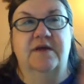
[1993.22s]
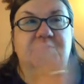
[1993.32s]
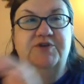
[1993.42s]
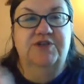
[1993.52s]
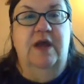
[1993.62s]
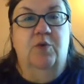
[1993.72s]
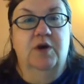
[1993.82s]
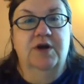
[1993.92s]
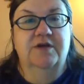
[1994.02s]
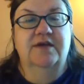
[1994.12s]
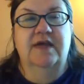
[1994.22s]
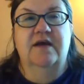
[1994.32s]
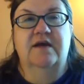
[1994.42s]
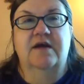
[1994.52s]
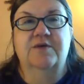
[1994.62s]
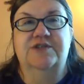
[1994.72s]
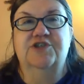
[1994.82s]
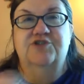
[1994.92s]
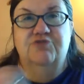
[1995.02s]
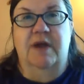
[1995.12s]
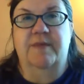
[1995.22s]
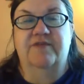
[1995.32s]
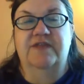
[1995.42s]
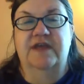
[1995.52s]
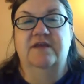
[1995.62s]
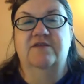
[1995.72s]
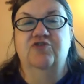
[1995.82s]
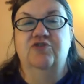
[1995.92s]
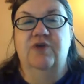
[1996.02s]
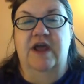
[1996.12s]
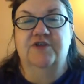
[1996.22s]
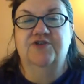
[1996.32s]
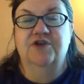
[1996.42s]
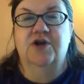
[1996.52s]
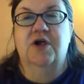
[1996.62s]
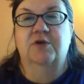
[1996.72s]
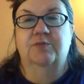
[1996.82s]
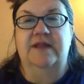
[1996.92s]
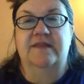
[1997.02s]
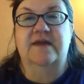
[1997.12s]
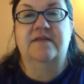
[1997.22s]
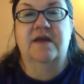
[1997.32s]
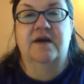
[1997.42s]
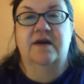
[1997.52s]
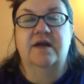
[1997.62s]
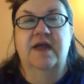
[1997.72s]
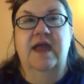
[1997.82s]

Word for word: person at work cannot always just drop everything to answer the call right then and there.